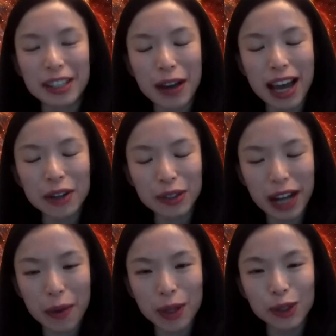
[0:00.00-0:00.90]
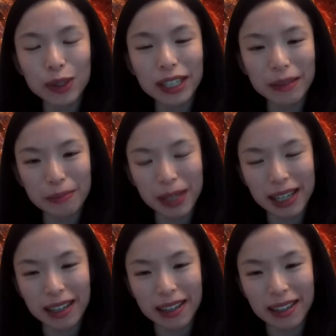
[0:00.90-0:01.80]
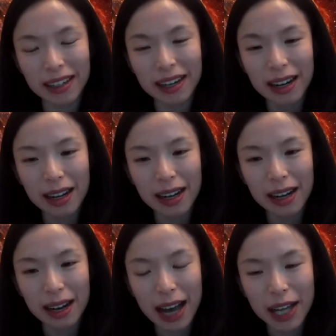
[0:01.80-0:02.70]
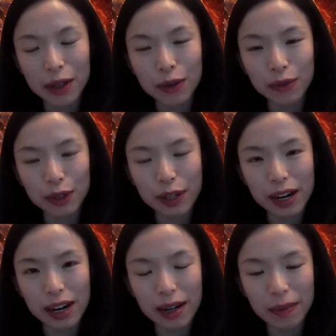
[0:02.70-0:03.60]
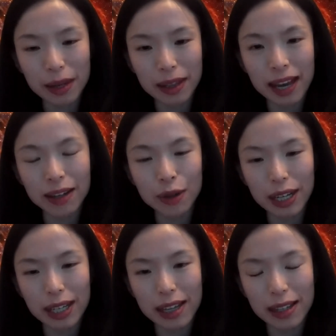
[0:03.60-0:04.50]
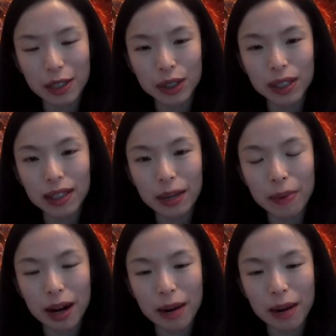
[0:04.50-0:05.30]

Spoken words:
So actually, I want to compare. I know for another organization, they